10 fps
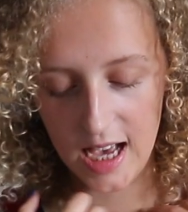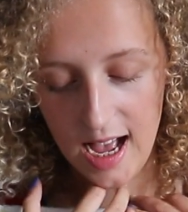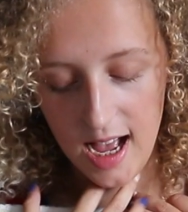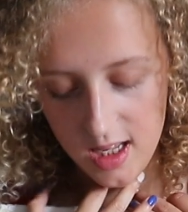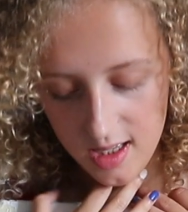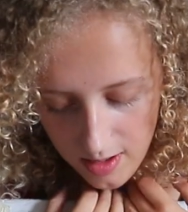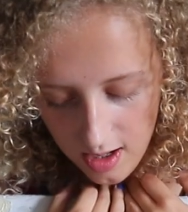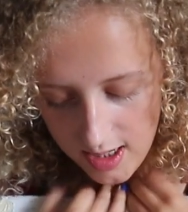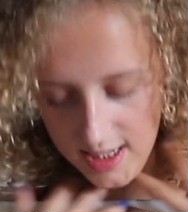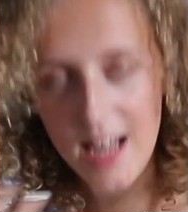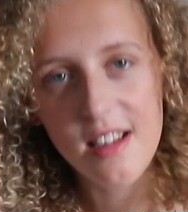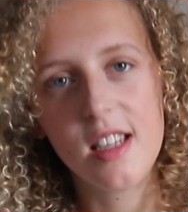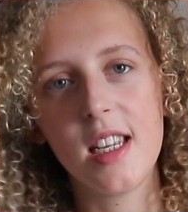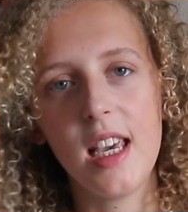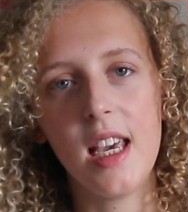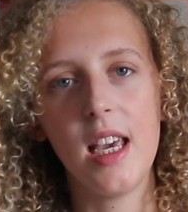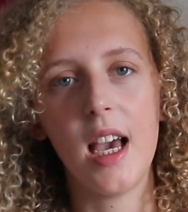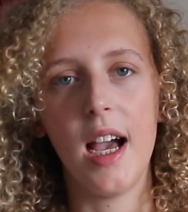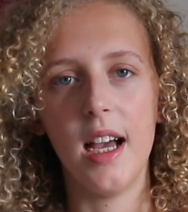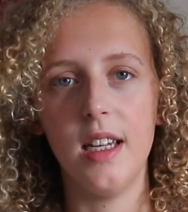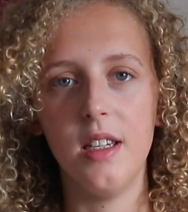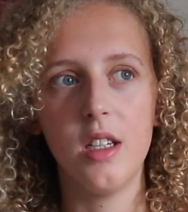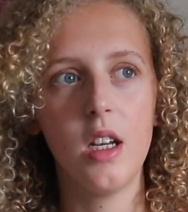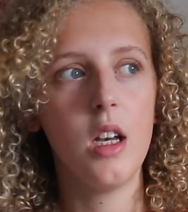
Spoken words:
at identity and